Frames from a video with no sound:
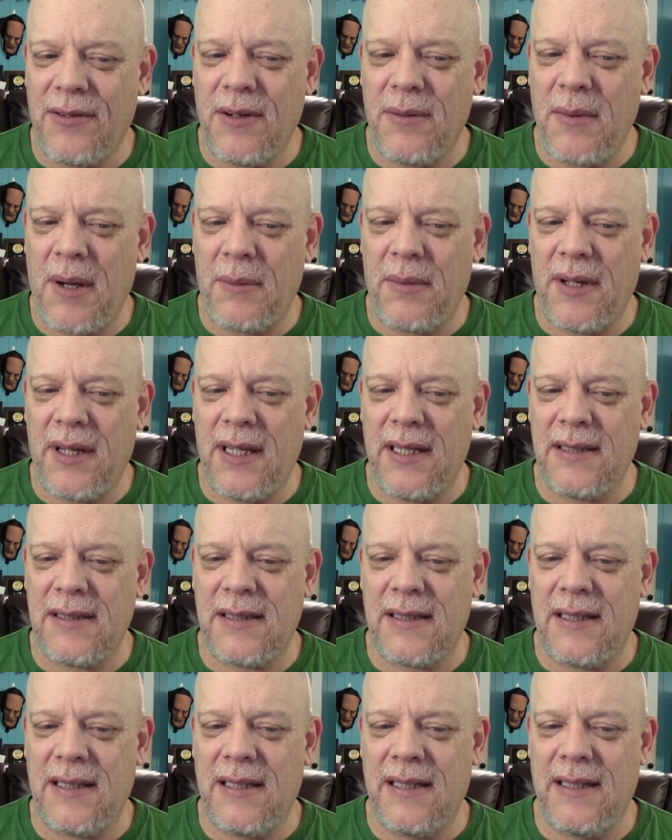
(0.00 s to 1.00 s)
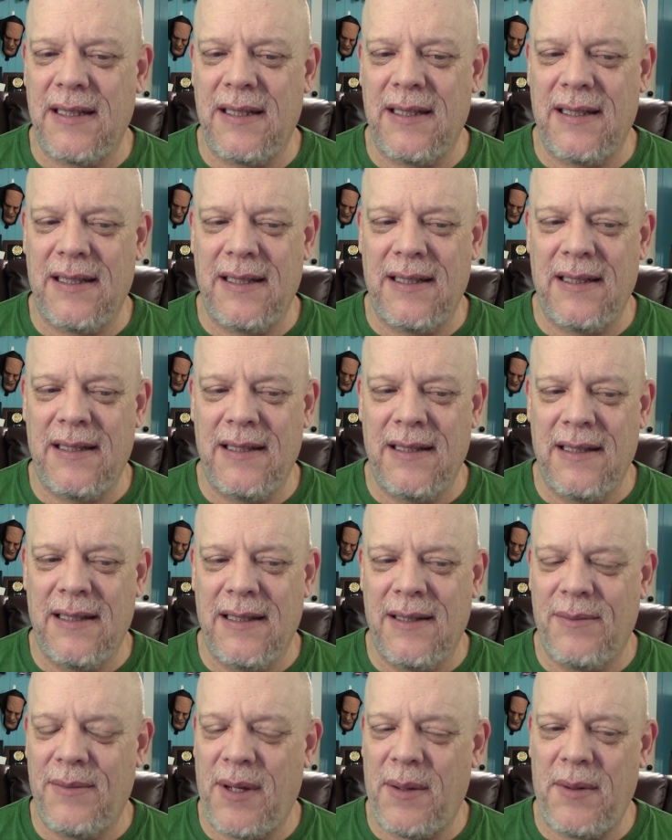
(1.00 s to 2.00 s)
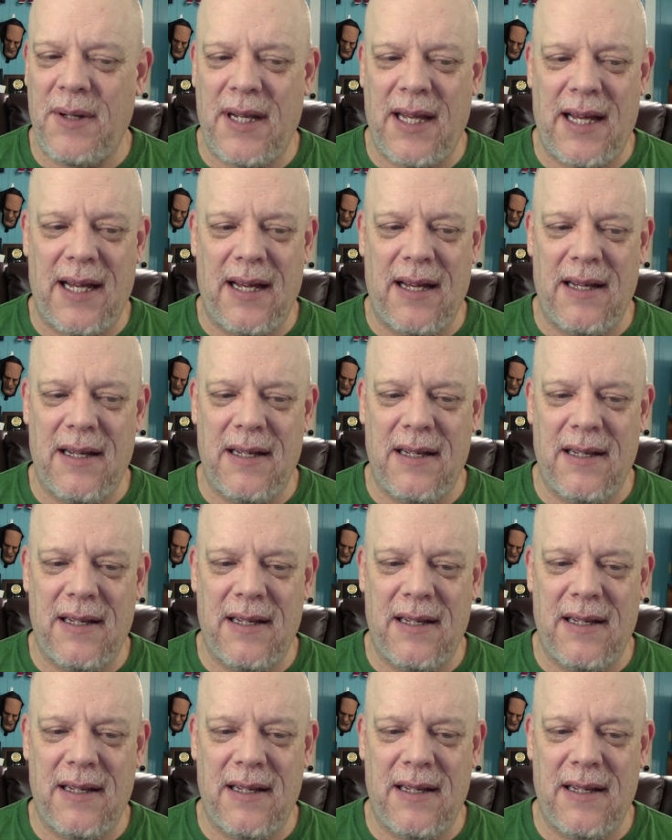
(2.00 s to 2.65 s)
of remember this. Maybe not.